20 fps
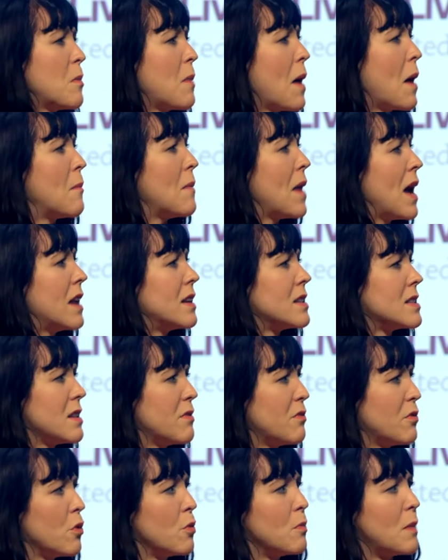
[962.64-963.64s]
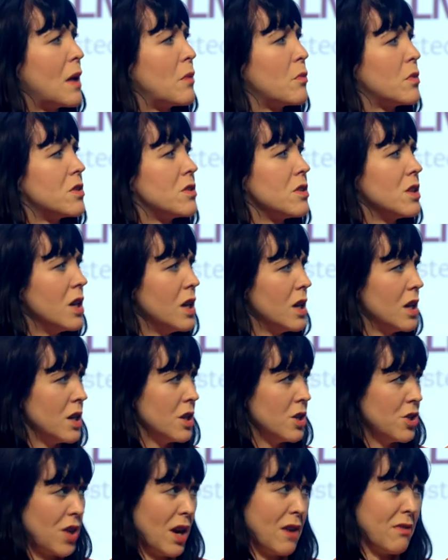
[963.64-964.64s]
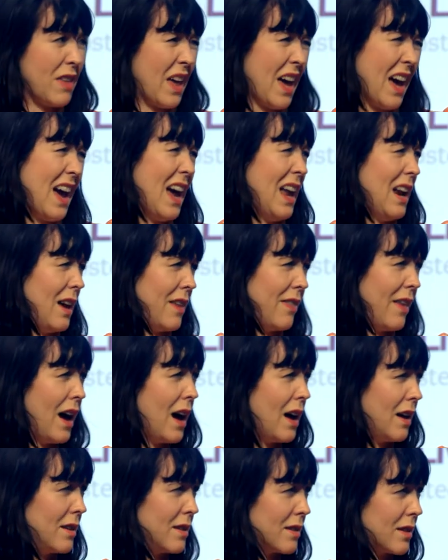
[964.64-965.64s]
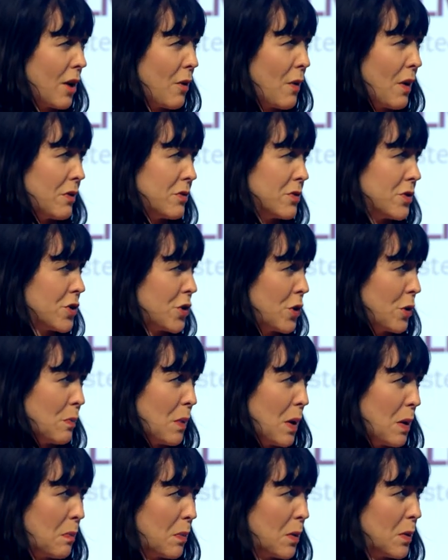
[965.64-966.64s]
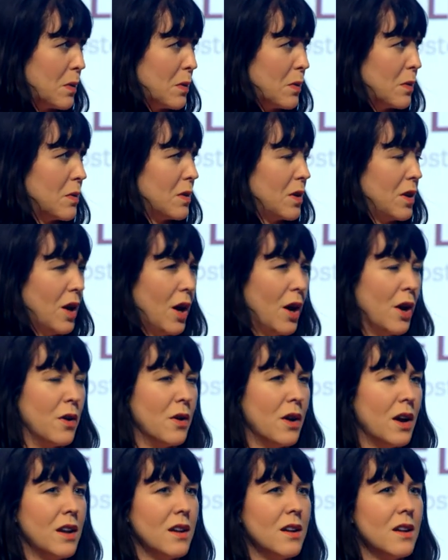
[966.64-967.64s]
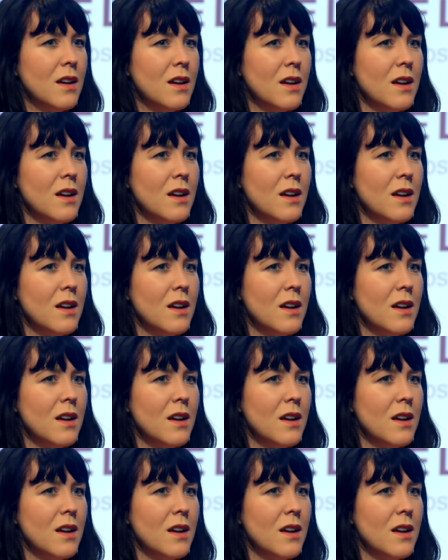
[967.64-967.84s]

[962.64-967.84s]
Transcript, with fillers: about men, as if all men would shave their hair like that and go out and shoot people, you know. And